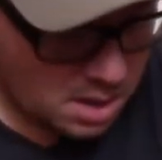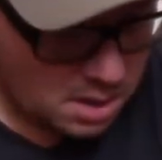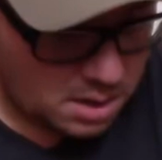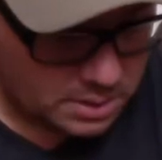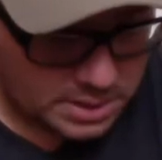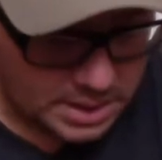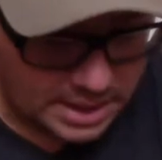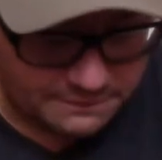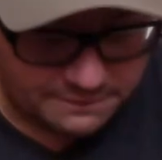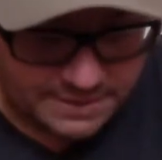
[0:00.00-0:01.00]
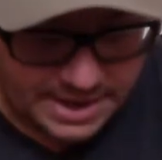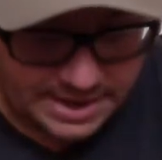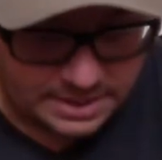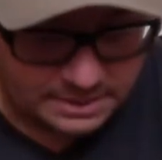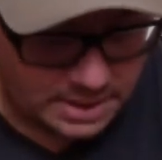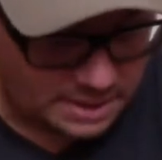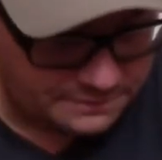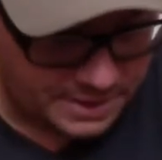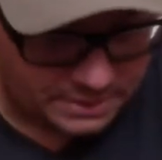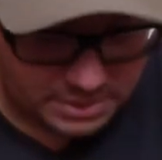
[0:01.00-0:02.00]
Okay, fine. I
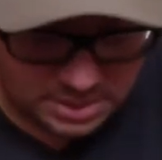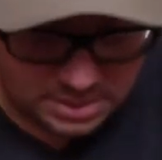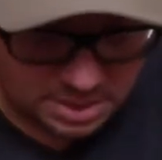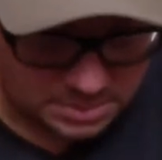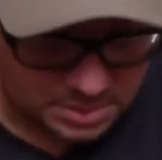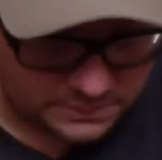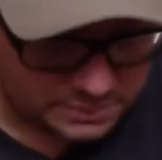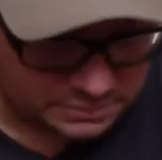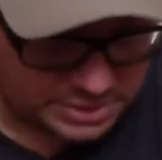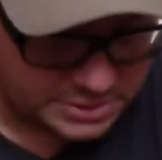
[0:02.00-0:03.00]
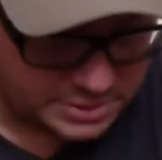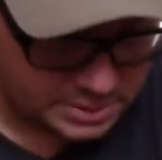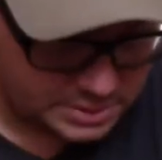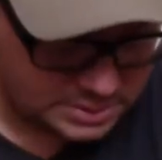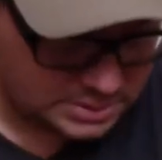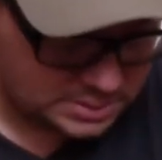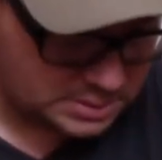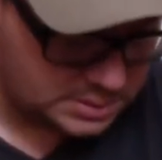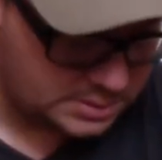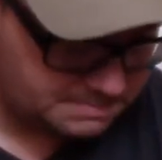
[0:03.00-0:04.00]
found a couple of
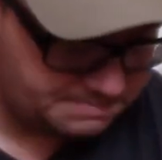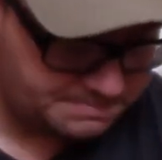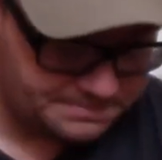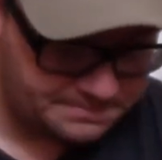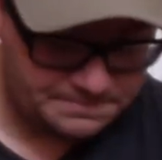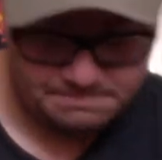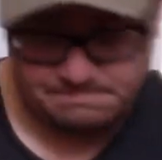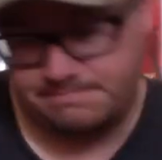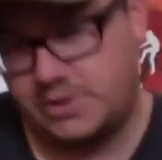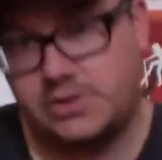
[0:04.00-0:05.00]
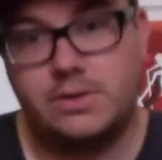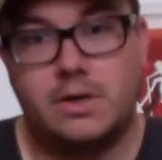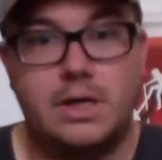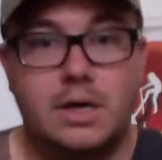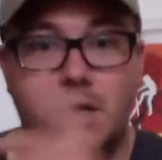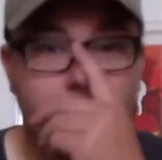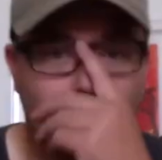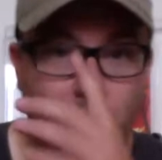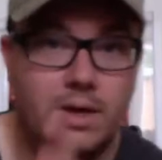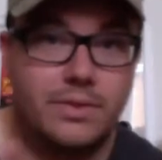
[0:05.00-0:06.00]
originals, starting off
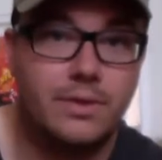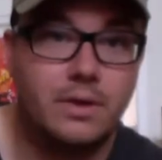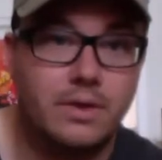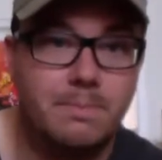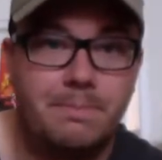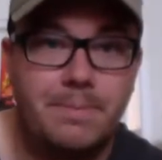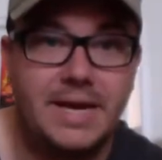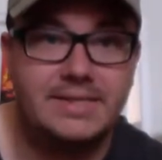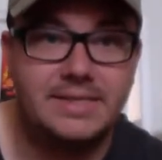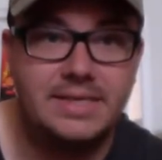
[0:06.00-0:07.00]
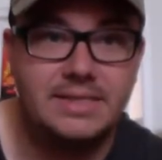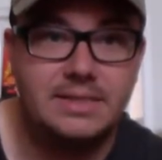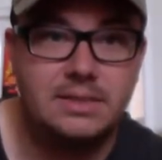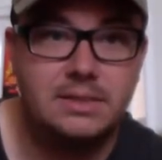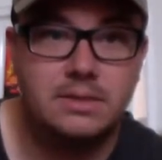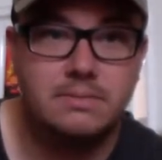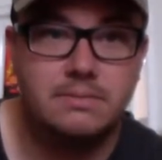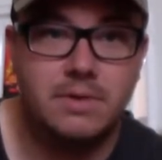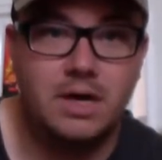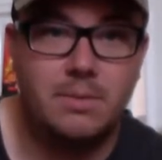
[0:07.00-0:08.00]
with the Pixies
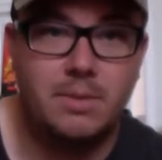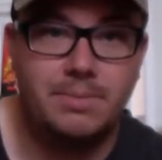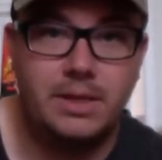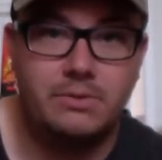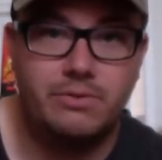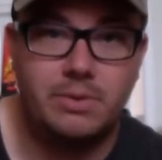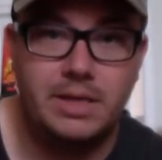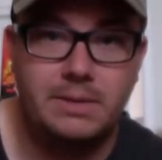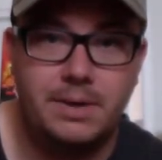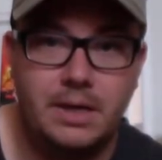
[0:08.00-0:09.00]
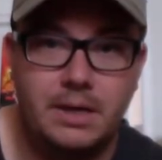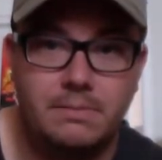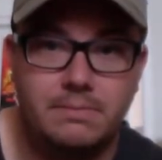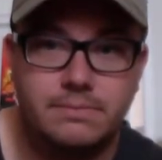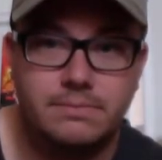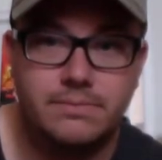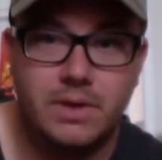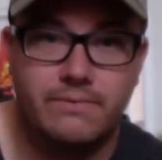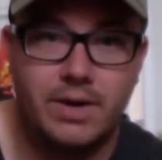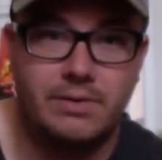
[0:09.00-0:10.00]
Come Unplugged Rem EP.
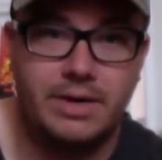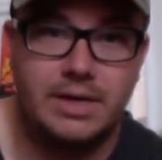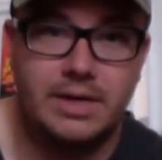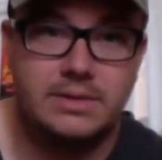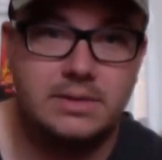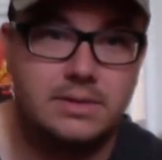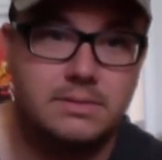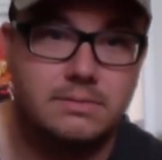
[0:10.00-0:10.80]
Very nice.